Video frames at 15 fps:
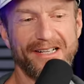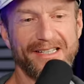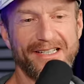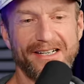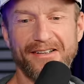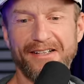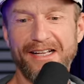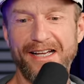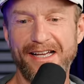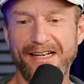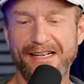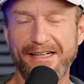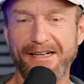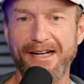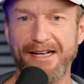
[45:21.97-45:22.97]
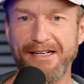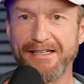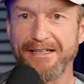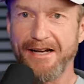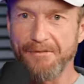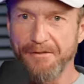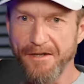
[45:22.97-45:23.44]
At the end of the day, Eddie, Eddie
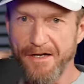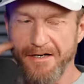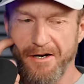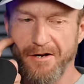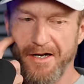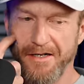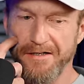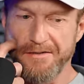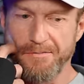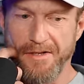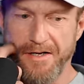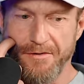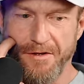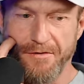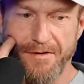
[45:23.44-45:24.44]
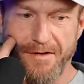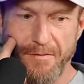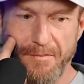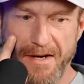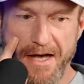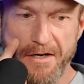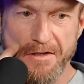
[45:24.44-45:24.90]
and I were like, all right, let's play with our
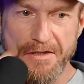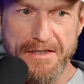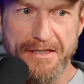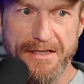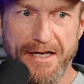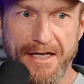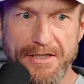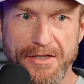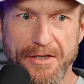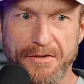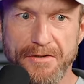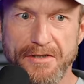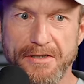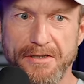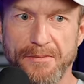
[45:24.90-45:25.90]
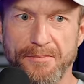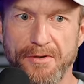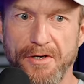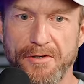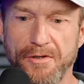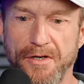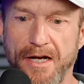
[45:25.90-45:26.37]
favorite paddles. I chose the
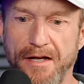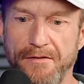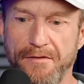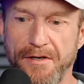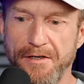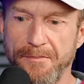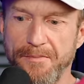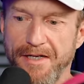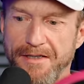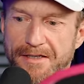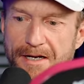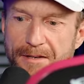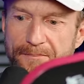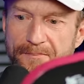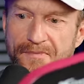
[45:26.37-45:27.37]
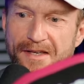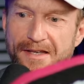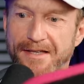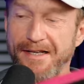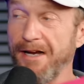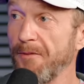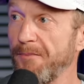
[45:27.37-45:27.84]
Pro Drive and you picked up
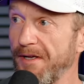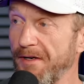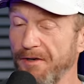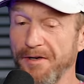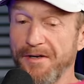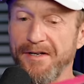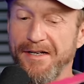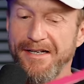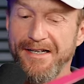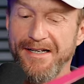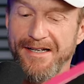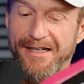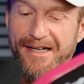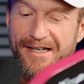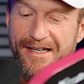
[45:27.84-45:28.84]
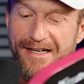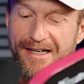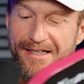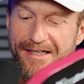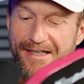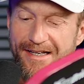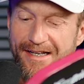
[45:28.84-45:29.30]
the Airbender. And then
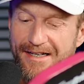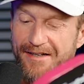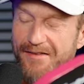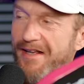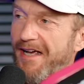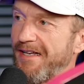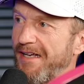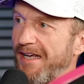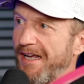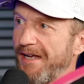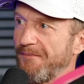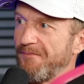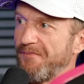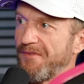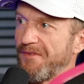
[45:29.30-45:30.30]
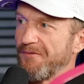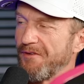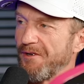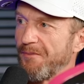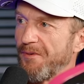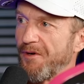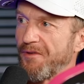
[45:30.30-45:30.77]
at the end of that game,
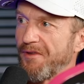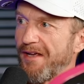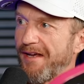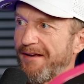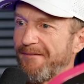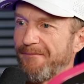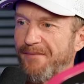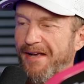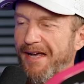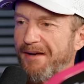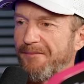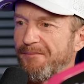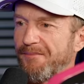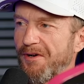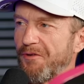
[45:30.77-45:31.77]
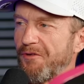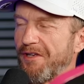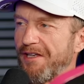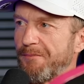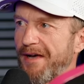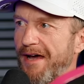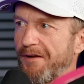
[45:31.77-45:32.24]
we were both like, man, both of
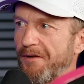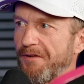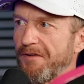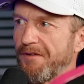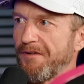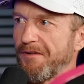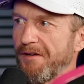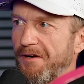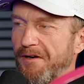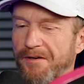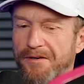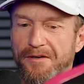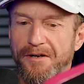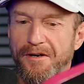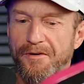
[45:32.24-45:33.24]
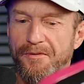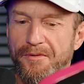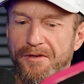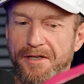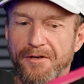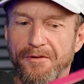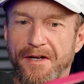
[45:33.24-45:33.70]
these paddles are are
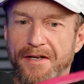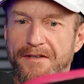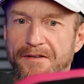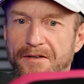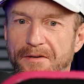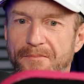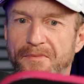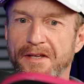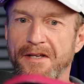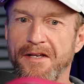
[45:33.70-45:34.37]
really great. So